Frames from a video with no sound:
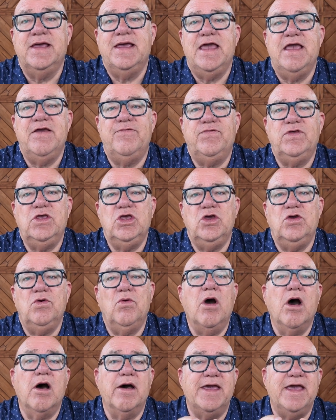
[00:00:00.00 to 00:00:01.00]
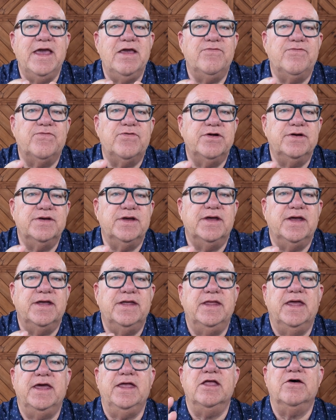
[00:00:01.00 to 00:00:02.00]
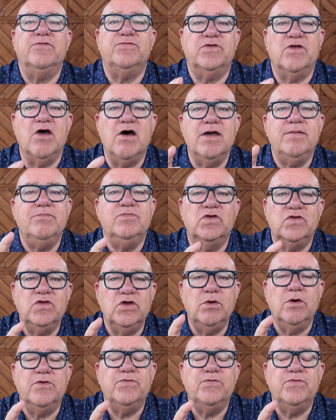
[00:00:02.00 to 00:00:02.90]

If you are here for enough time to do a